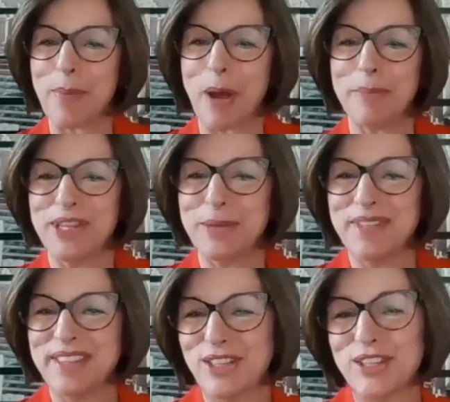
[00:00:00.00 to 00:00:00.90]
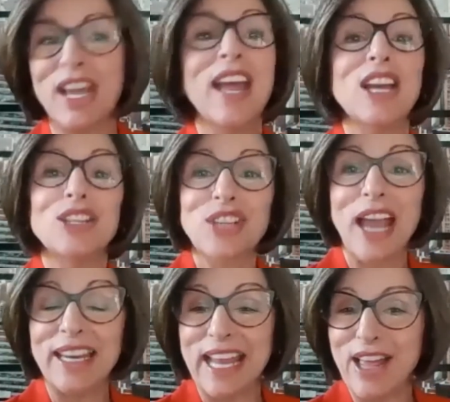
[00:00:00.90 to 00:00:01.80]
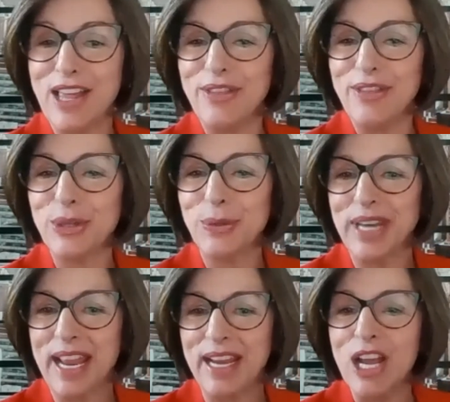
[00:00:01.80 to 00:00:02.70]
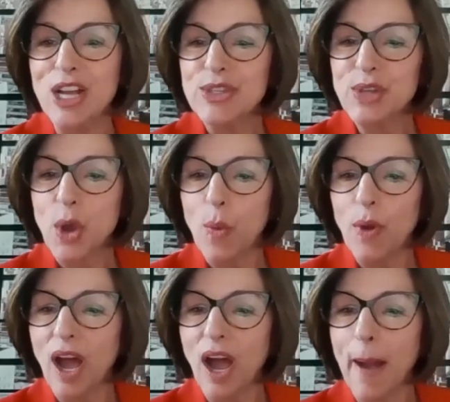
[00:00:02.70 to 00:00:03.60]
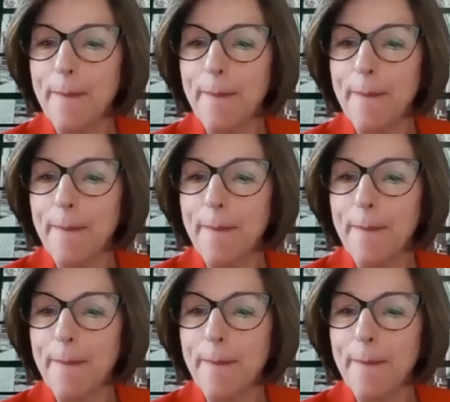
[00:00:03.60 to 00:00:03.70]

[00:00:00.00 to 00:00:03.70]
popping them in the chat and the Q&A. So